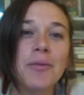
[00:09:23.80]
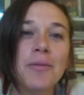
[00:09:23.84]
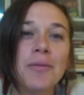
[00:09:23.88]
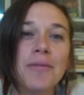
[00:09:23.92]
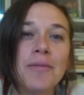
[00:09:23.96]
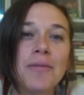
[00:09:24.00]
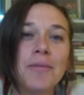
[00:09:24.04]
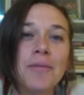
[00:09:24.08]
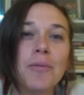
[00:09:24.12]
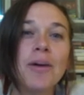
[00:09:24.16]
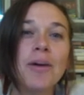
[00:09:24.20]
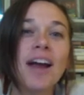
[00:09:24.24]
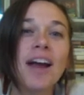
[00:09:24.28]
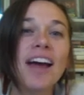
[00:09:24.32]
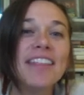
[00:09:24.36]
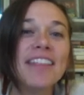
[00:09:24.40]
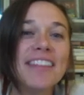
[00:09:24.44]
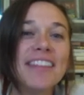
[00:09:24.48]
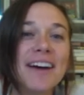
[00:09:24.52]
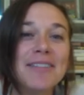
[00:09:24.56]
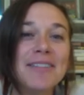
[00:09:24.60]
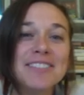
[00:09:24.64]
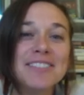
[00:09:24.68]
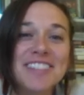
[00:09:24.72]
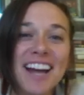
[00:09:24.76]
What I
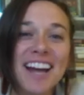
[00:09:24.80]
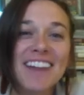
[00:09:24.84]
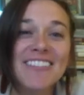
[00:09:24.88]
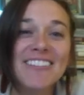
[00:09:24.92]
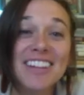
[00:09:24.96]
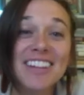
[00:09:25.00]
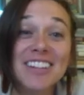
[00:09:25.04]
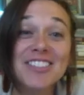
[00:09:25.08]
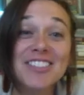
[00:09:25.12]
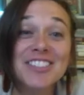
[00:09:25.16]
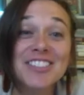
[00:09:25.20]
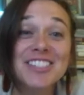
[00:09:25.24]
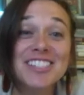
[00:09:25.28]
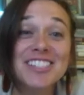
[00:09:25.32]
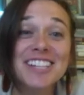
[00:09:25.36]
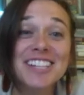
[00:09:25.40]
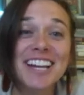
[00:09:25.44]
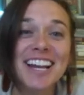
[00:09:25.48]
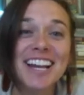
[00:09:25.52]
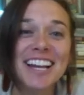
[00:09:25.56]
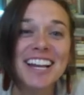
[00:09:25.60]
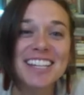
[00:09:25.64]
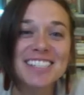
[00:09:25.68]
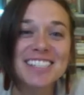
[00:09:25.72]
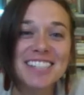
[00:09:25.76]
thought was kind of
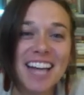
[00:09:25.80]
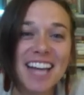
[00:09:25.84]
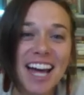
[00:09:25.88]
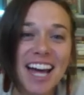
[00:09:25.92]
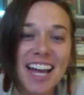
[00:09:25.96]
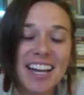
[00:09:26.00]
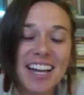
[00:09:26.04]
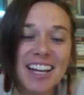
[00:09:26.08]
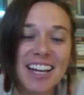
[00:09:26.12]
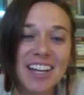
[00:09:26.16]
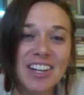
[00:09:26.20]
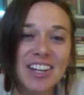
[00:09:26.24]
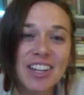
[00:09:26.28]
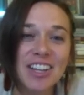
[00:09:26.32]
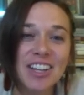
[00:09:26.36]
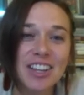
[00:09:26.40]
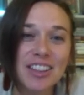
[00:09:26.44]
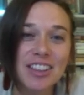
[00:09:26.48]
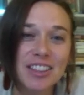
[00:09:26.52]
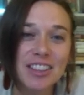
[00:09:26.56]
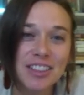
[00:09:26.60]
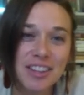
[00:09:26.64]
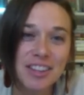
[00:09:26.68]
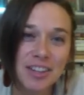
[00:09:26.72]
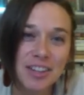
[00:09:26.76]
interesting is that
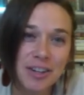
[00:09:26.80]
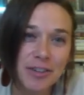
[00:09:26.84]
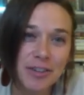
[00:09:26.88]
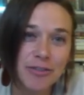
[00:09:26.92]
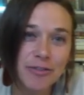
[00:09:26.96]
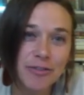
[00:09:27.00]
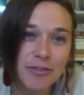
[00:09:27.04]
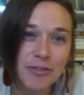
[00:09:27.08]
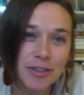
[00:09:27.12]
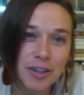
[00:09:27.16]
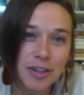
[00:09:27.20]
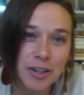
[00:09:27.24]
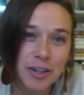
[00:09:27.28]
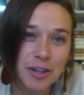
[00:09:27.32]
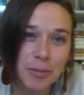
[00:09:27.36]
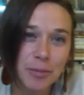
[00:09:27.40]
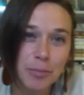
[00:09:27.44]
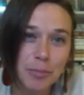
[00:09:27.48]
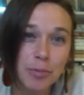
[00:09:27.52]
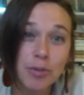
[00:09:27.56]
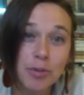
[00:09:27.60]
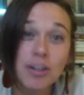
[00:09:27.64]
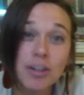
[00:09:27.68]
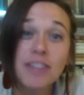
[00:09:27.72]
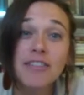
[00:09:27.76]
your
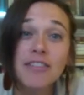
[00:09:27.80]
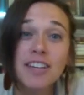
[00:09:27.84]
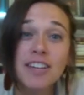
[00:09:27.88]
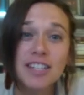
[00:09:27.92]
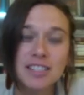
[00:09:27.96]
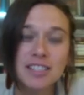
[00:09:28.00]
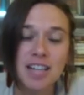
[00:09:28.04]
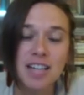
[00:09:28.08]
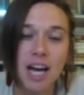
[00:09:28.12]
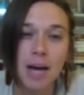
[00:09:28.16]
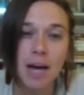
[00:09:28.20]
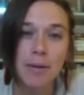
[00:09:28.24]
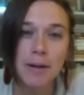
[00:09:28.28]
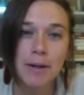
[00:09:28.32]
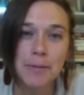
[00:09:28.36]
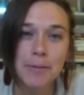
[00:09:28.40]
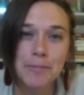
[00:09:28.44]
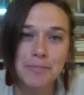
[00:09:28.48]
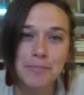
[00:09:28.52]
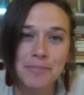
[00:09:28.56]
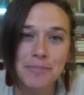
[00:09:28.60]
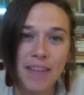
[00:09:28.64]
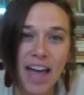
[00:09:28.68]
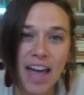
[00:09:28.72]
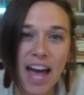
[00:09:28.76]
previous comment,
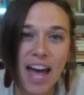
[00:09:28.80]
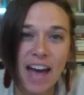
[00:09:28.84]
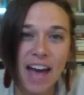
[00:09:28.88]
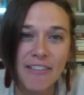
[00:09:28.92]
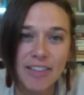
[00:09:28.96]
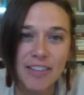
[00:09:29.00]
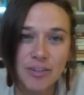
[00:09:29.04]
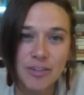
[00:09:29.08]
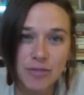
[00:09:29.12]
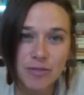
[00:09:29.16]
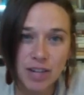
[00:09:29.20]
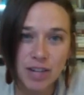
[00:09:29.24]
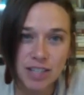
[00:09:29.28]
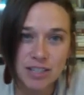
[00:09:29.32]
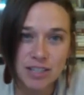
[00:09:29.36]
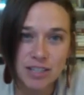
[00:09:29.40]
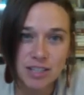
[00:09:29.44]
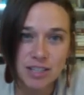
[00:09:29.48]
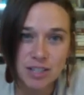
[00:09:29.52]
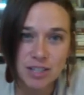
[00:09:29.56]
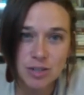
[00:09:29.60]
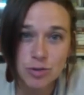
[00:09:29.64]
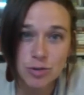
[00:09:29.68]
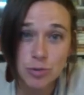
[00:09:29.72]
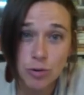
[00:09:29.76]
having run to
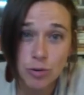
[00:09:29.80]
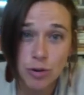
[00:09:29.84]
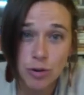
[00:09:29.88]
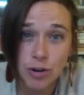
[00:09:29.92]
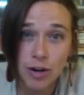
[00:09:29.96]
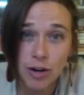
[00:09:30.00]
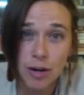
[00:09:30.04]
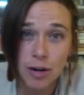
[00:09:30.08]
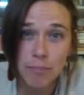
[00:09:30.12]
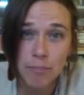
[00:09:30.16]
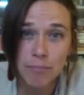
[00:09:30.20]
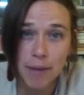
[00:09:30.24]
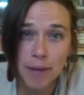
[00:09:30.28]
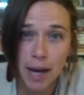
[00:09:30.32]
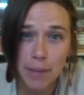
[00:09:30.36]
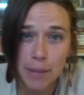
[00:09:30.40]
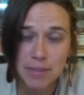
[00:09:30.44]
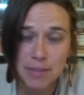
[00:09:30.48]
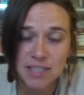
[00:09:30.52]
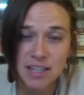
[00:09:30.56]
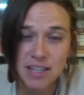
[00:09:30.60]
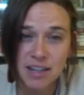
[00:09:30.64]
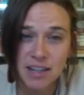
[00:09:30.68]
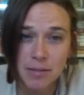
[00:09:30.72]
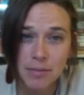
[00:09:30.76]
the store, Bob
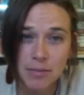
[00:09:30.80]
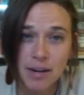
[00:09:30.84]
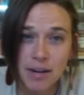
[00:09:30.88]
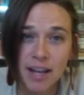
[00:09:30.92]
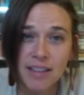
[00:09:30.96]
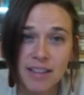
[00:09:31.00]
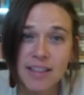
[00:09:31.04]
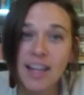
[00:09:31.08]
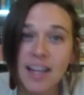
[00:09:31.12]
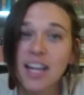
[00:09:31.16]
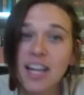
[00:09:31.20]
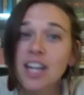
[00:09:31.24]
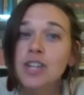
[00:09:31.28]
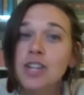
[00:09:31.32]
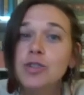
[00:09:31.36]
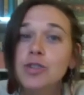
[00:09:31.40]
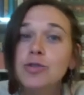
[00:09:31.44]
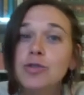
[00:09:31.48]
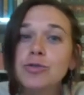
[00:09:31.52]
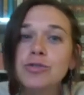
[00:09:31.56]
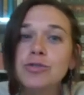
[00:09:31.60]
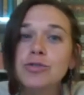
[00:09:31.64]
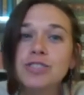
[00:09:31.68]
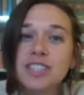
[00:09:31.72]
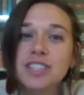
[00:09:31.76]
is out of breath.
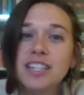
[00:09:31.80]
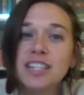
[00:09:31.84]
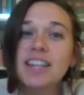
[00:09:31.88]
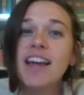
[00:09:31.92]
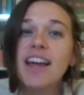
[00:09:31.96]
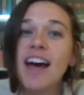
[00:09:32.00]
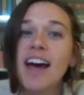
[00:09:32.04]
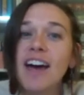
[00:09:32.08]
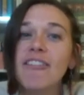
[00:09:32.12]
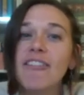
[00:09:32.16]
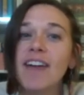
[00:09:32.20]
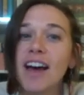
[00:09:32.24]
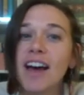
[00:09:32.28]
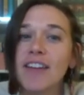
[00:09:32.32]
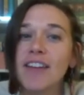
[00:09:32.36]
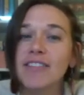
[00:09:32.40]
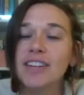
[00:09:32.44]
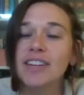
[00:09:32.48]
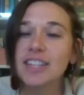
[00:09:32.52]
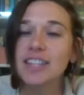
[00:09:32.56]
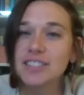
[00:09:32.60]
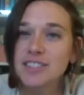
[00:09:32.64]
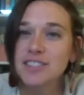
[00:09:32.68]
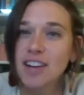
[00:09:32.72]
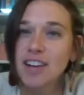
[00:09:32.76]
You did have
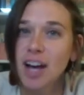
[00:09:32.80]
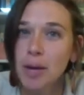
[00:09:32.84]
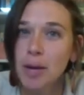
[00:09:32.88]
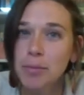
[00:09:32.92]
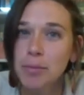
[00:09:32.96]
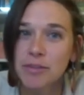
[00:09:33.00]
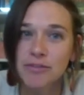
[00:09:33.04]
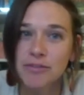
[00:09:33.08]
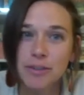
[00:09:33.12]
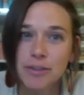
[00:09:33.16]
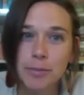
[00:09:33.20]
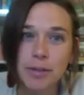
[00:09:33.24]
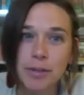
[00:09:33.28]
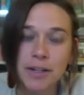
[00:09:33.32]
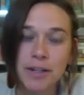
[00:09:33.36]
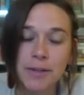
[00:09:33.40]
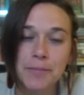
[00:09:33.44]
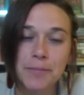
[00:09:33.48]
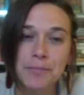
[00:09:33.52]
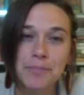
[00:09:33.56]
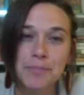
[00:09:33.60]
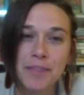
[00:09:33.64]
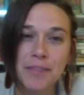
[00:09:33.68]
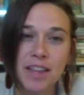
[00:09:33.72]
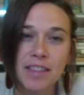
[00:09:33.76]
having as a helping verb here.
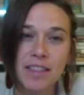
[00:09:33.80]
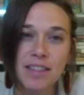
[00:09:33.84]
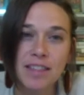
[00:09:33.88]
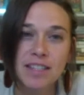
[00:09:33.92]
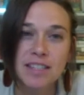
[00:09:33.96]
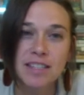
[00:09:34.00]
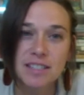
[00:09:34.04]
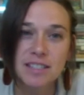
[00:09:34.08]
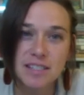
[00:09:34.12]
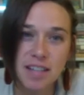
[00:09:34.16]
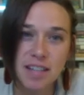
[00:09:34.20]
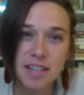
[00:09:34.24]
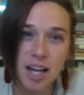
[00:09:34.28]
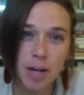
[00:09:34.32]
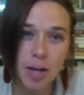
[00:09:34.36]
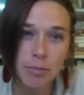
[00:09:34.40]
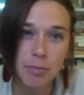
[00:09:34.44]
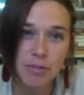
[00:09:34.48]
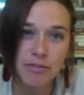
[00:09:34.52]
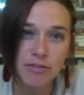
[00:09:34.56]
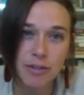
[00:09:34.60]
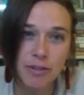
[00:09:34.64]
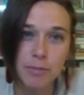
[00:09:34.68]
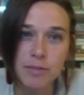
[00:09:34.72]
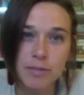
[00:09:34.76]
This is a
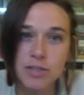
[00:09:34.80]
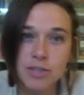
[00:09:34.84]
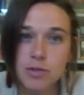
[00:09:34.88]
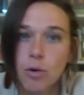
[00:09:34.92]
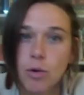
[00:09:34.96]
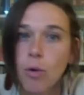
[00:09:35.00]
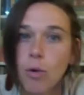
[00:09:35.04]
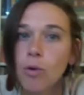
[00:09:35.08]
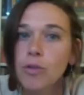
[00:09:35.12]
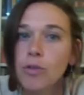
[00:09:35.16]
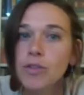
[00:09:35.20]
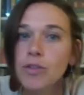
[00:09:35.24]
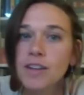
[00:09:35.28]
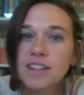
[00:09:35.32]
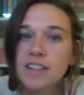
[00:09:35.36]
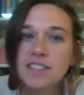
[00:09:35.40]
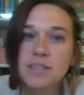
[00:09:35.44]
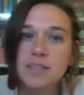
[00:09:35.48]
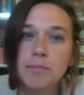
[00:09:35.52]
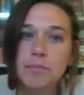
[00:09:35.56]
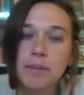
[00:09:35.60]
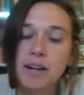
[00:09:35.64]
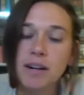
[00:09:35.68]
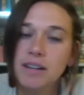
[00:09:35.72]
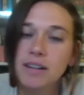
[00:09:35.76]
helping verb. This whole thing is
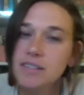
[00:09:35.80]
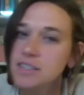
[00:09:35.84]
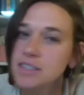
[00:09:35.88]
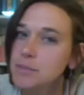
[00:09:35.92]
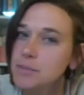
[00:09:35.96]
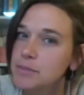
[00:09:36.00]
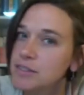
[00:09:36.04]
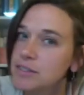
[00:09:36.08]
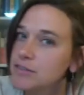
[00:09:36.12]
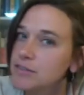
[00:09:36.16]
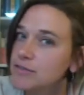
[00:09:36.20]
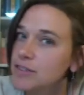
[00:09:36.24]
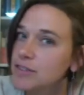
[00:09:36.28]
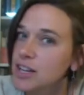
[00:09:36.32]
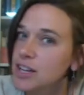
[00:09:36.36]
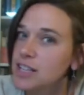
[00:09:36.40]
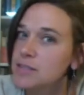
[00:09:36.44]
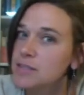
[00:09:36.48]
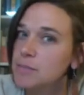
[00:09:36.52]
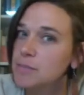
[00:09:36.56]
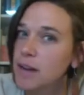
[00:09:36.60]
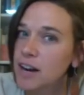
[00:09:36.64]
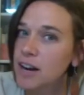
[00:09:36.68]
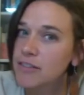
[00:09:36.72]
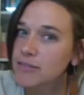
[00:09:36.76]
a participial phrase
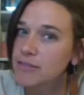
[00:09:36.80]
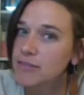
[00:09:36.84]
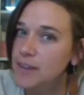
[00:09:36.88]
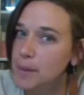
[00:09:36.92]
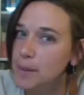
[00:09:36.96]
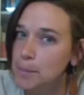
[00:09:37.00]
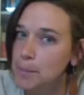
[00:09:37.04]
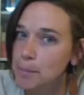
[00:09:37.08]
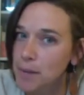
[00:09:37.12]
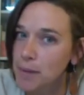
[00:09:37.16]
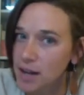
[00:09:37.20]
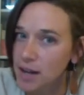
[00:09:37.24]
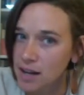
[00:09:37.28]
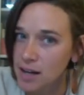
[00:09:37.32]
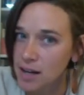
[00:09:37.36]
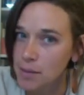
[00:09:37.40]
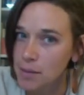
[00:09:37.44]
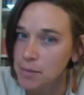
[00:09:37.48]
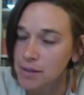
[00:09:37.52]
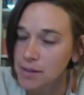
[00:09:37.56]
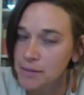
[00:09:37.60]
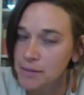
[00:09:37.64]
modifying Bob.